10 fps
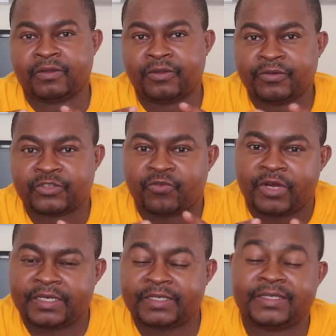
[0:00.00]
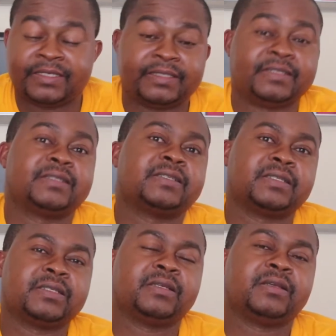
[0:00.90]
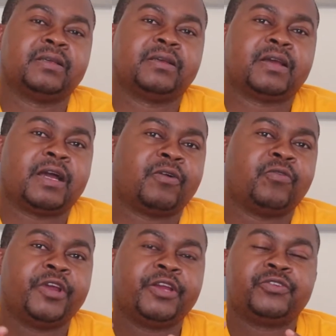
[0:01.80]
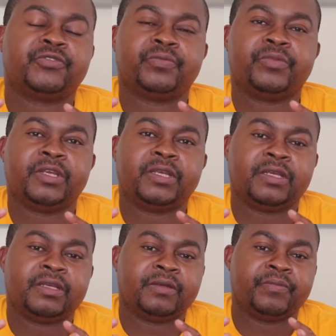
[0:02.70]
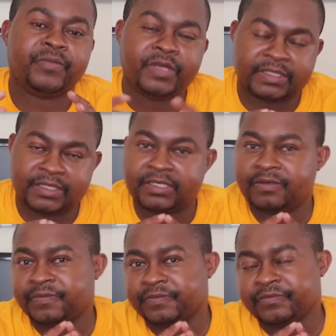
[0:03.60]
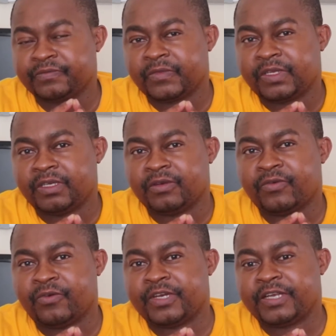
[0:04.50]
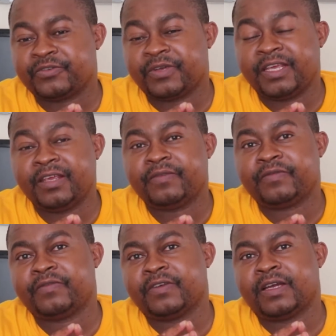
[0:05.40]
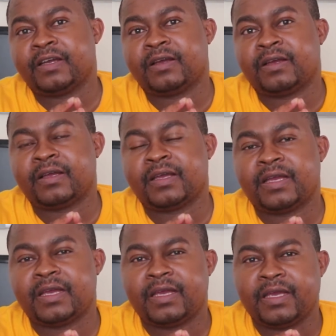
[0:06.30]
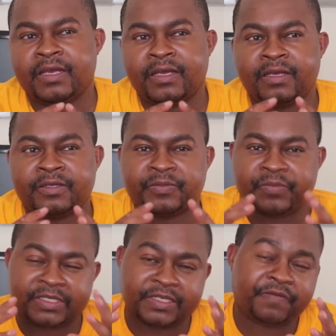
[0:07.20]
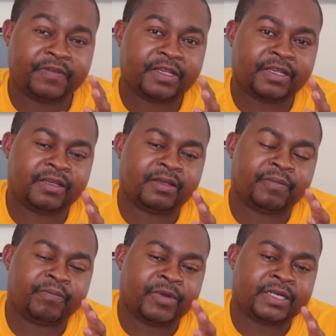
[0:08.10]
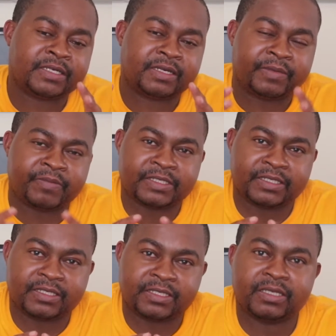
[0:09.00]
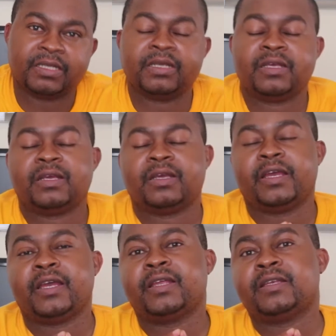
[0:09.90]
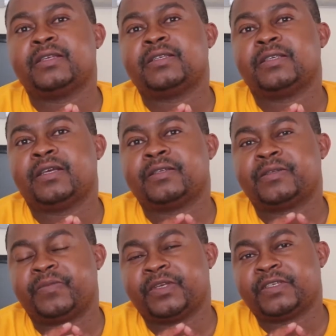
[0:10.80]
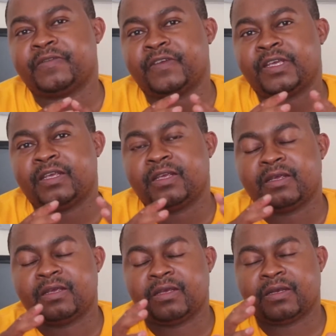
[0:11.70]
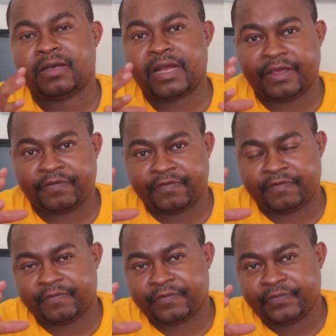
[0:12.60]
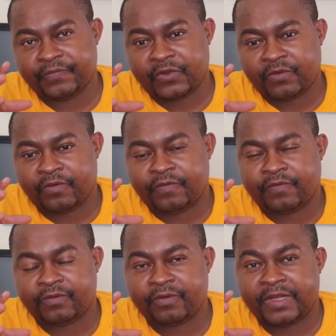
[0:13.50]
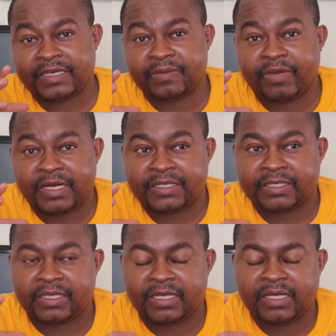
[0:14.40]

those quantities are going to be mixed in order to give a specific battery capacity and a specific life of that battery.